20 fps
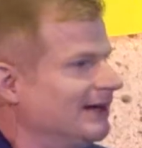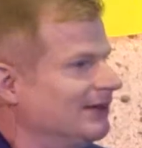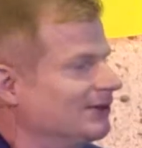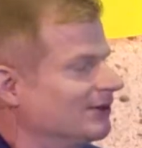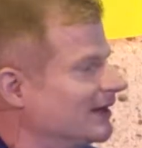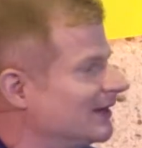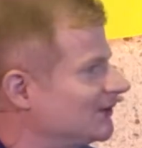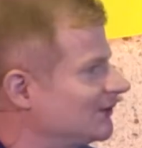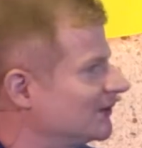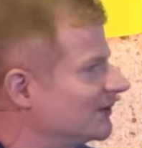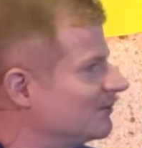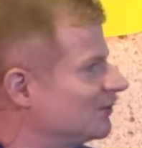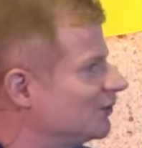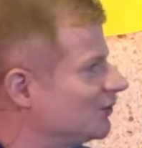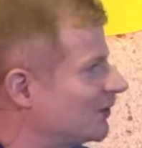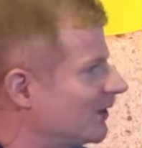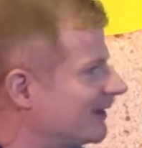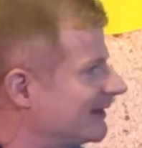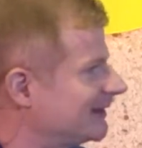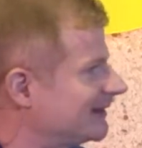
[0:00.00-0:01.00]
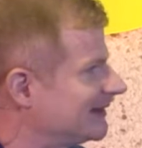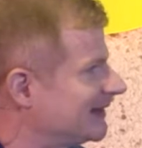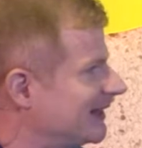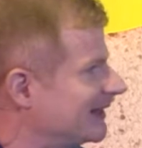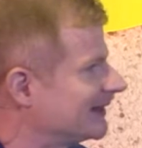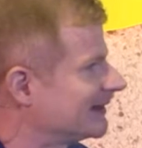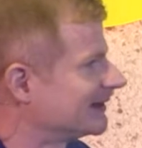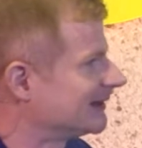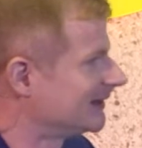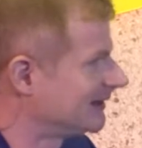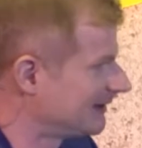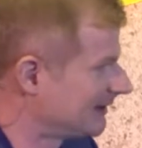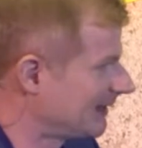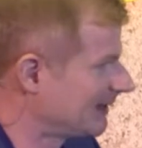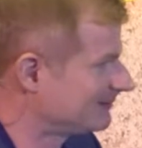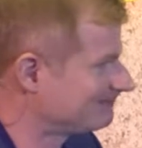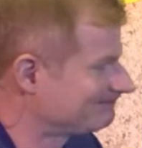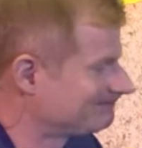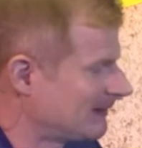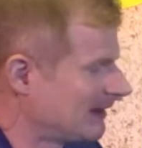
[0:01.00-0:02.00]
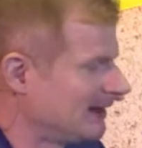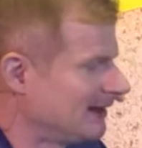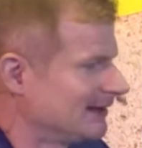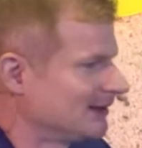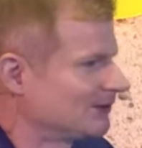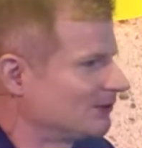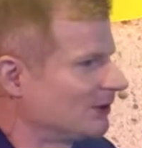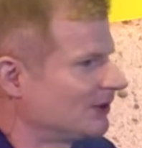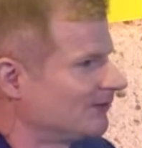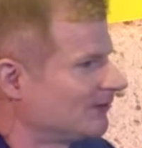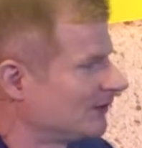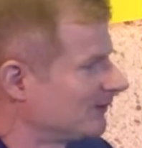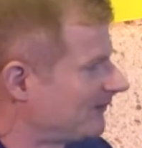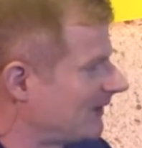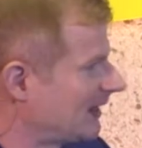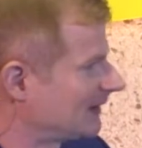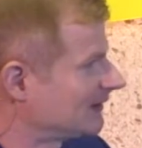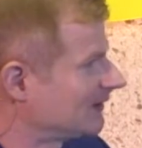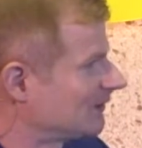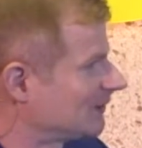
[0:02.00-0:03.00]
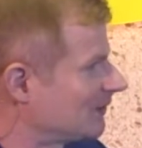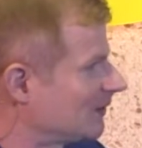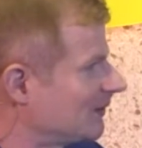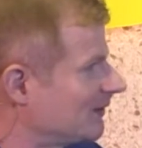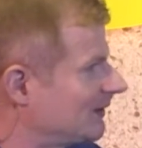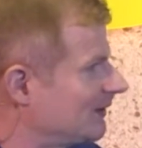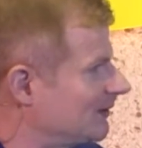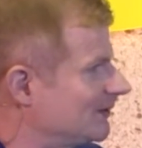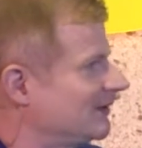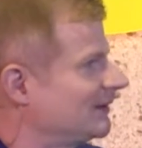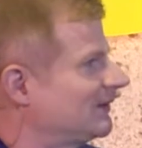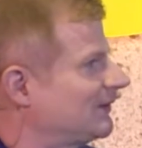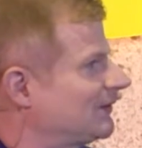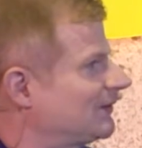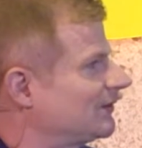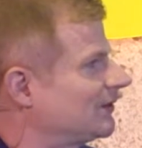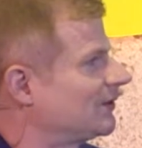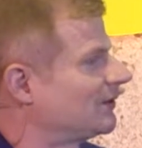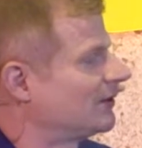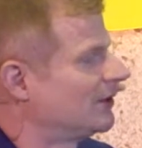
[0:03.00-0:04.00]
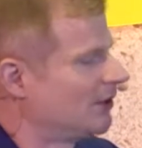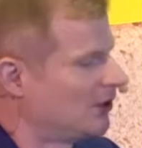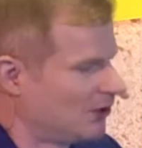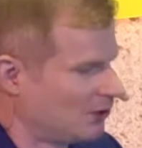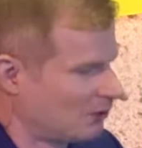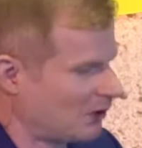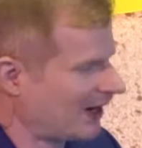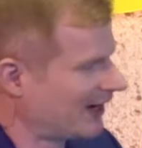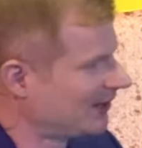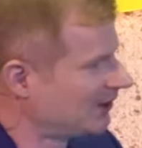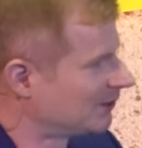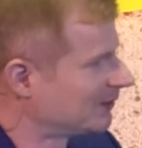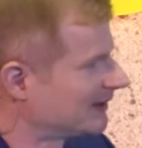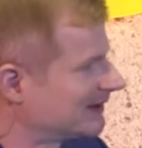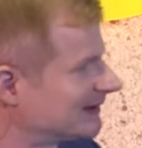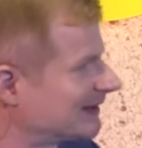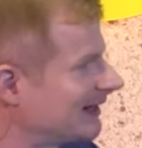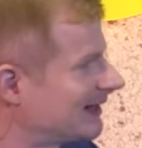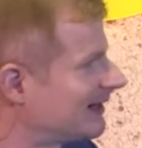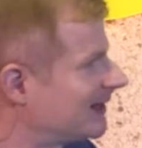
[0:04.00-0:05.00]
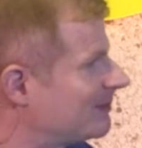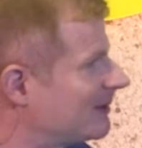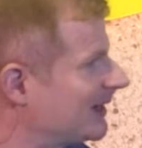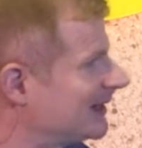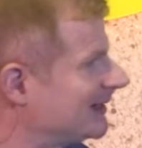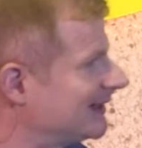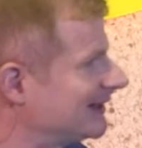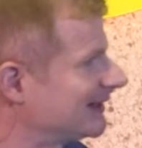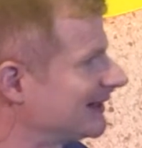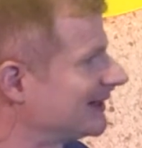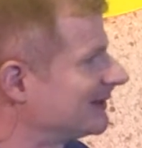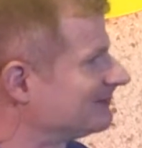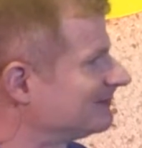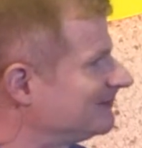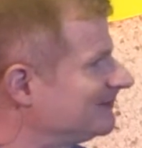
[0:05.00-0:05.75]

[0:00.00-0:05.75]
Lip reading: you guys took a majority stake in eNett. Mm-hmm. It's one of your fastest growing units. So why are you excited about eNett?